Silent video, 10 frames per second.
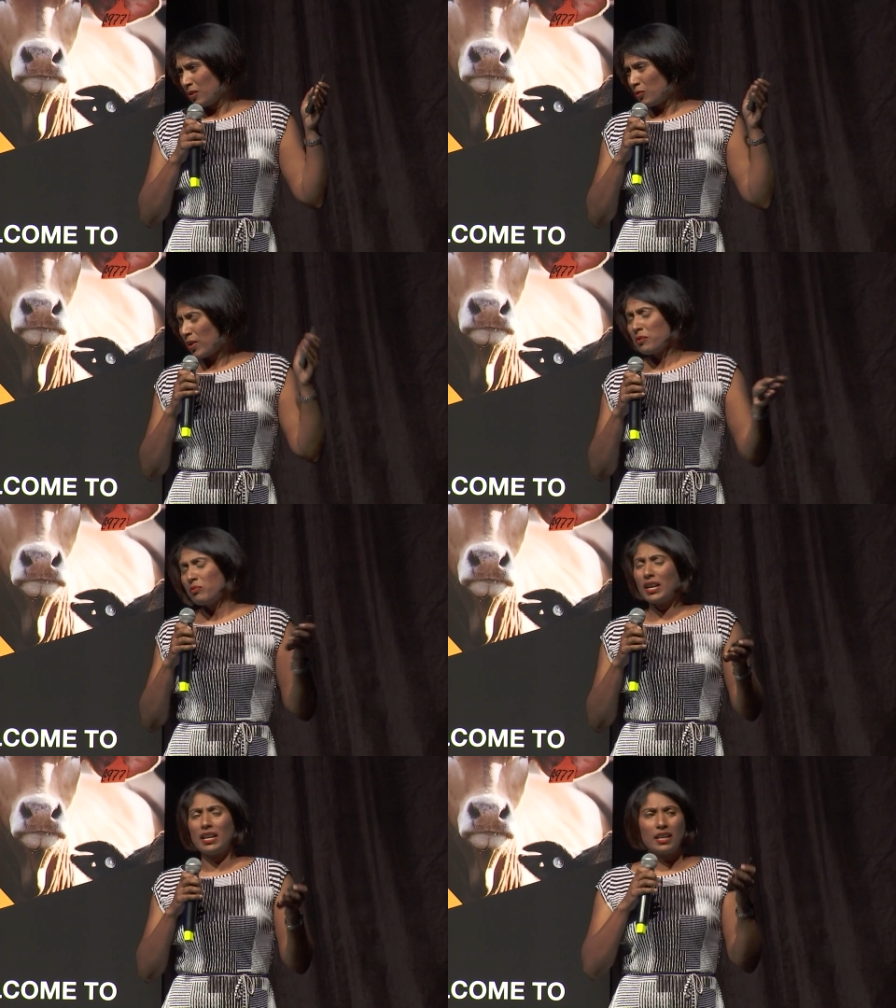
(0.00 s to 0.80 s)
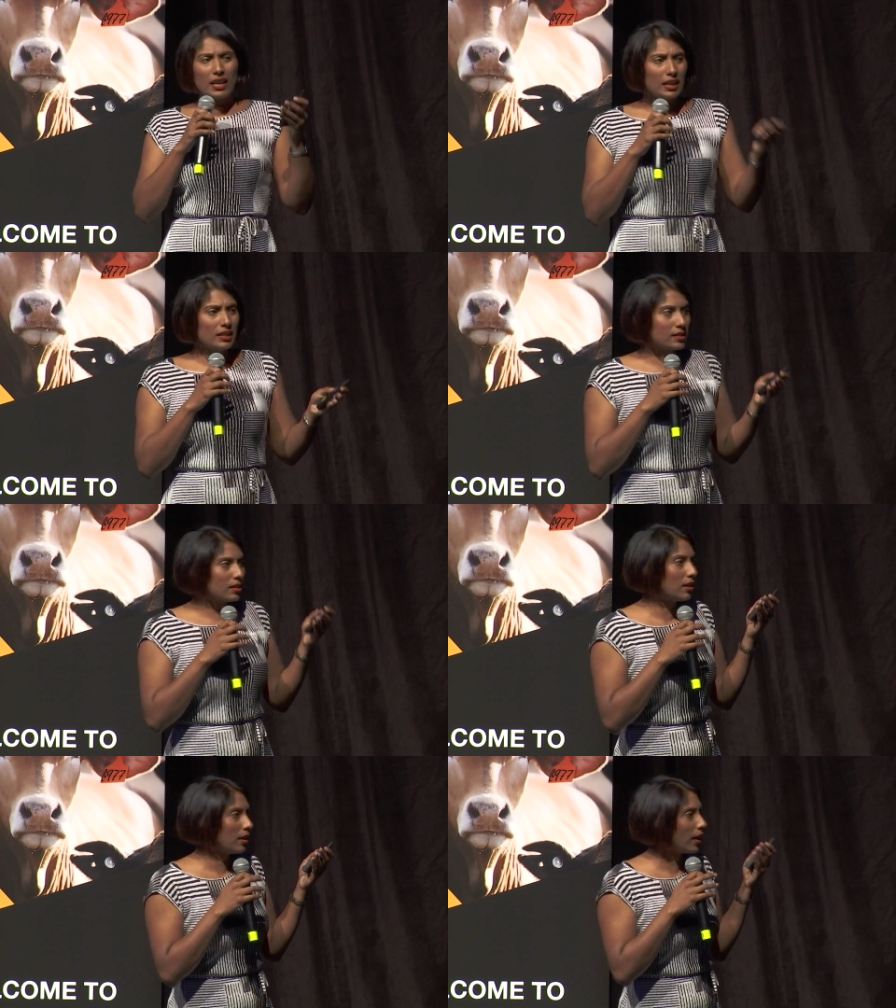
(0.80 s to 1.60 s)
Red meat is,
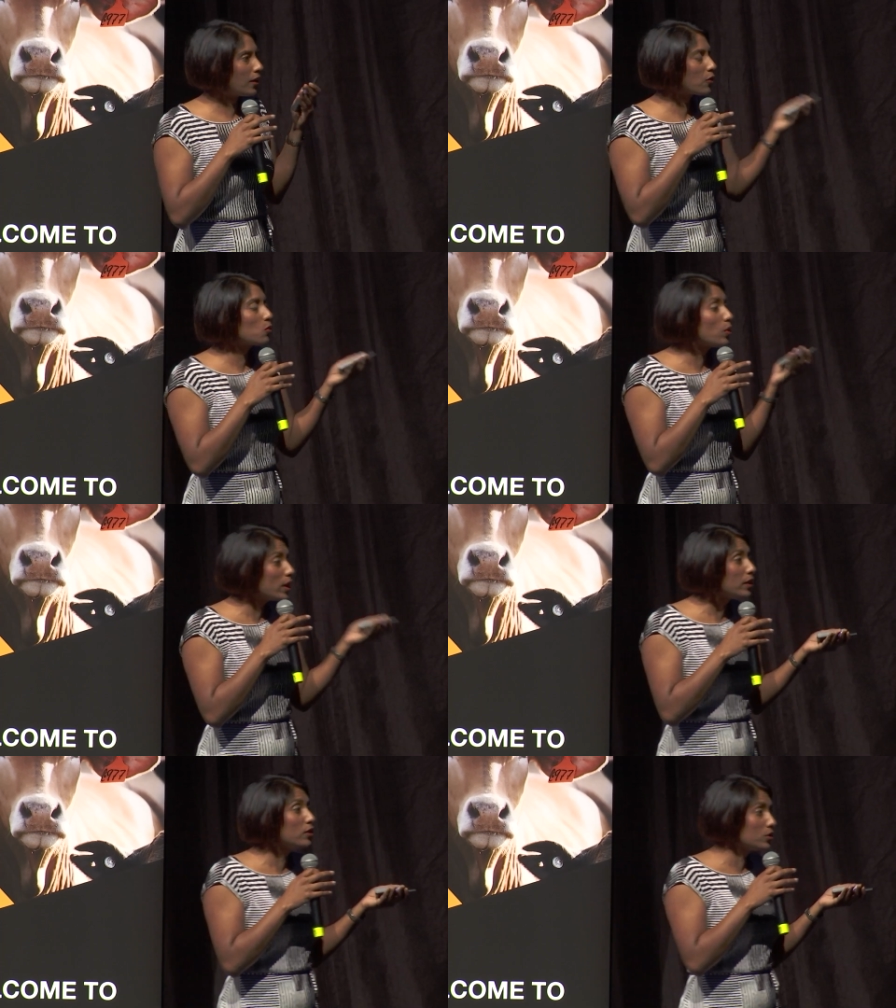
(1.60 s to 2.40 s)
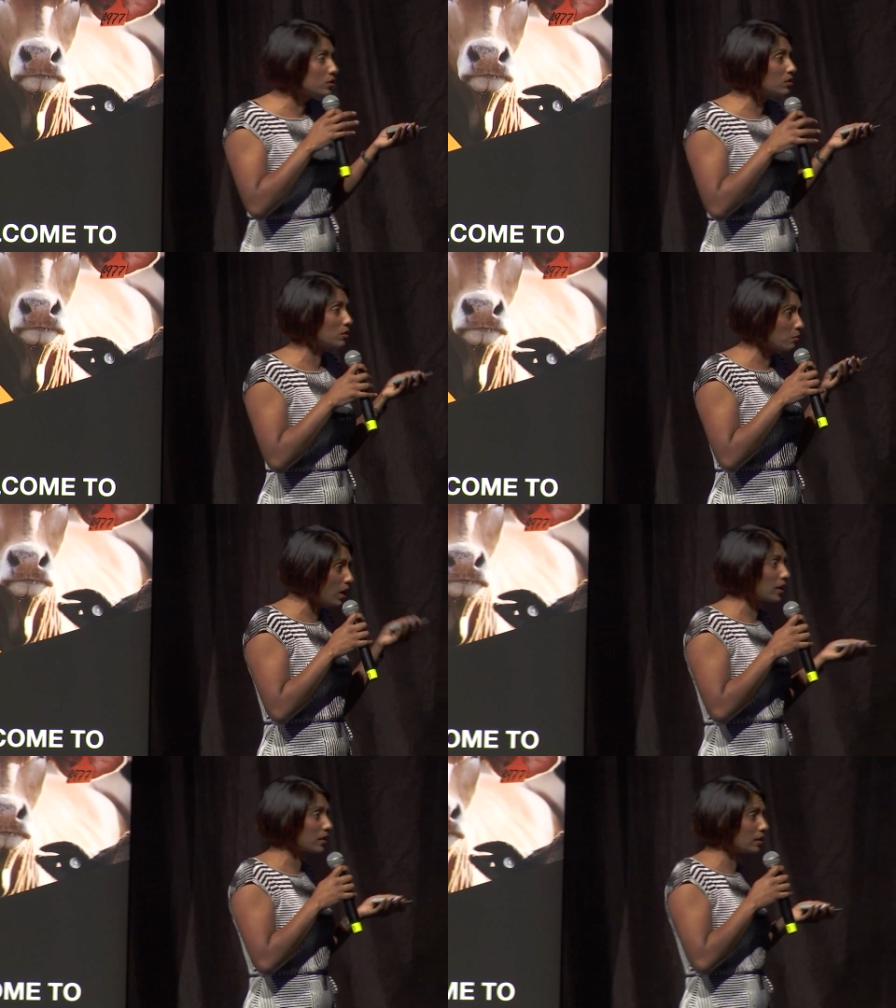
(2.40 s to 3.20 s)
if I were to use the
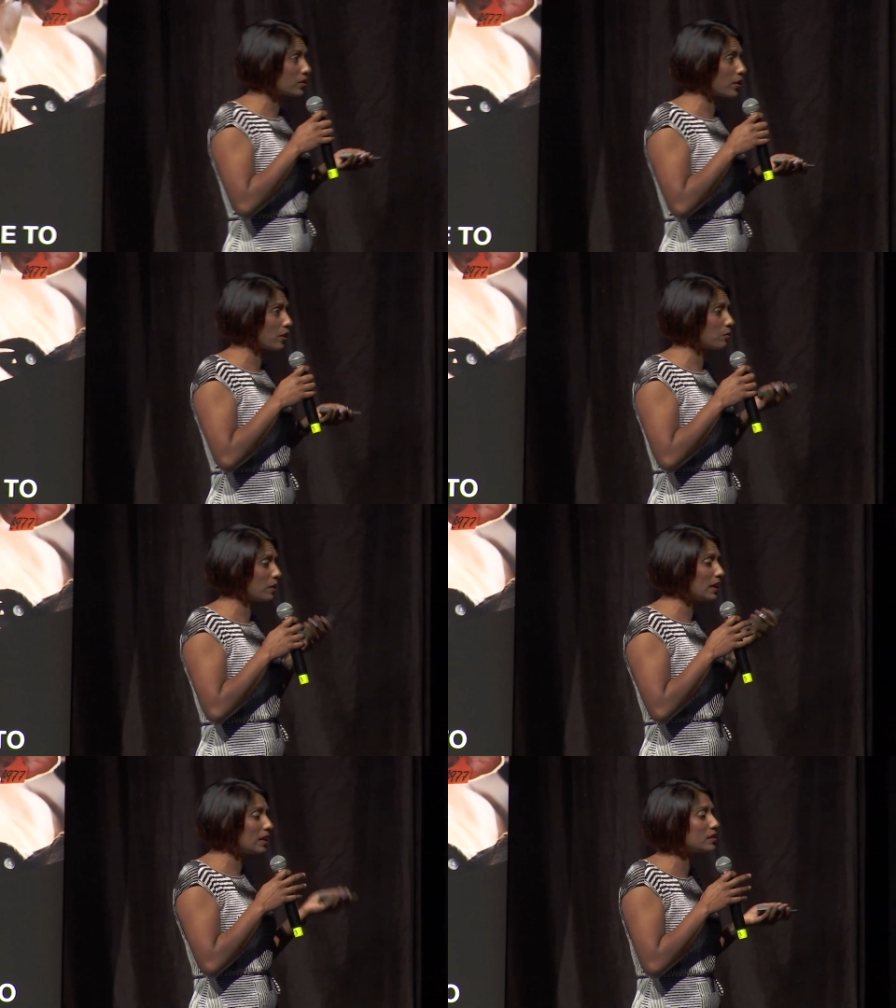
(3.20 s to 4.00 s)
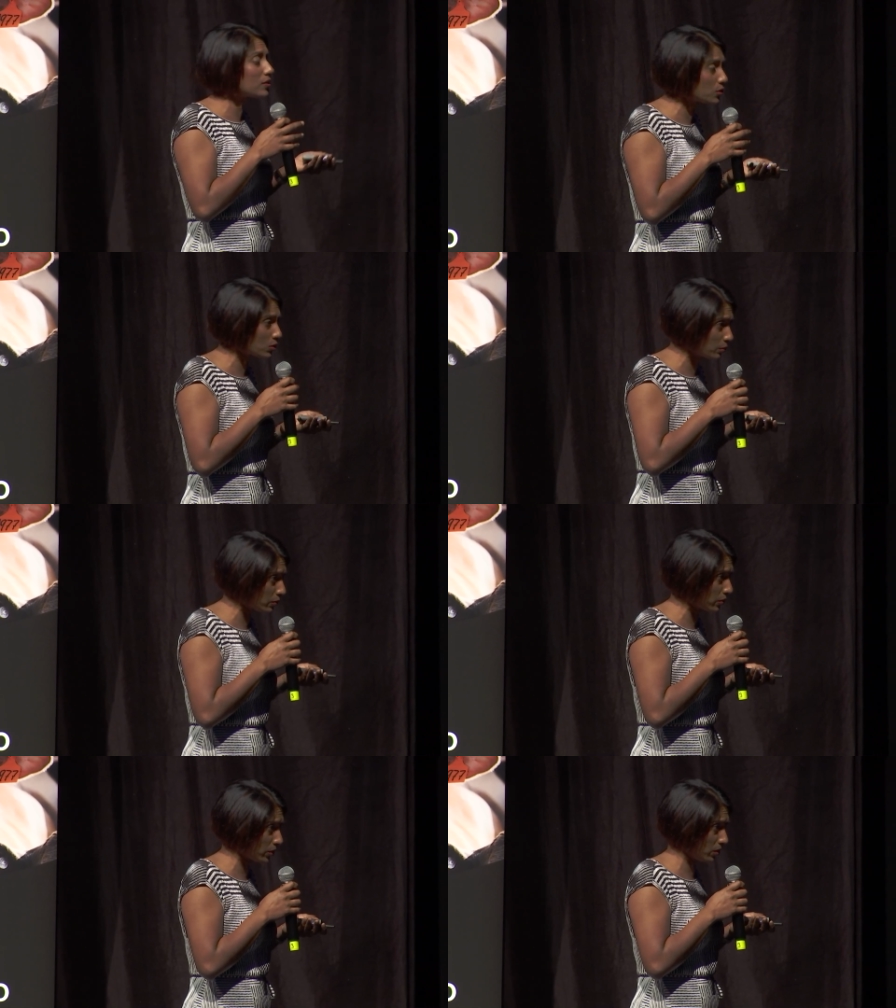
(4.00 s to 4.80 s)
marketing term, it is a
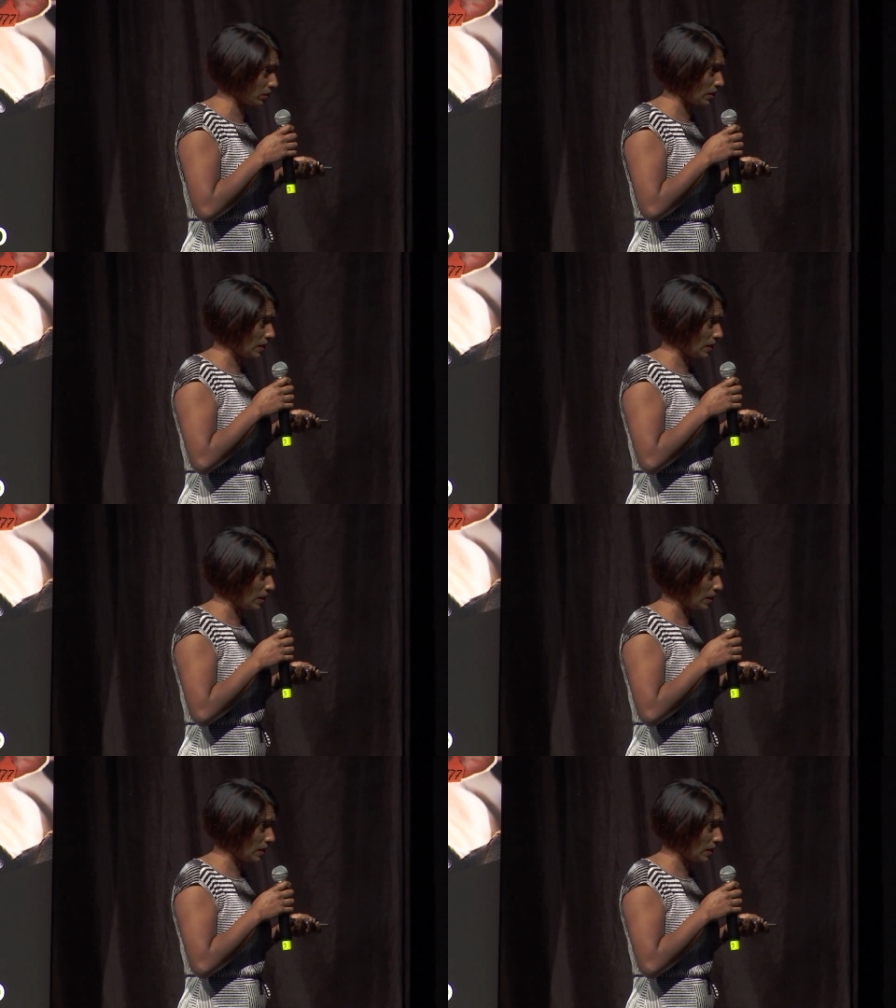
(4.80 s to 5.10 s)
superfood.